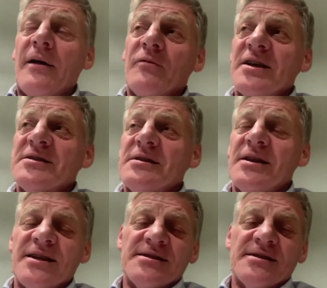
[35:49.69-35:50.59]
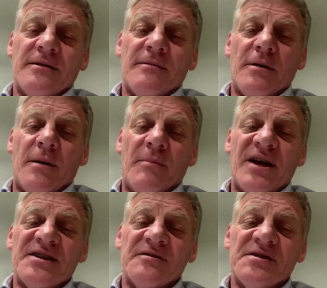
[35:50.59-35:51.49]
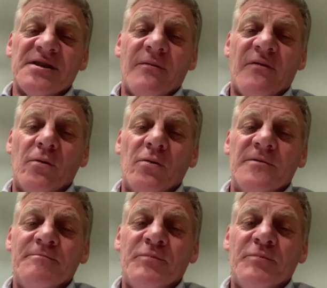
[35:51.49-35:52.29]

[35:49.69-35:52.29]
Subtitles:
that's a massive step forward.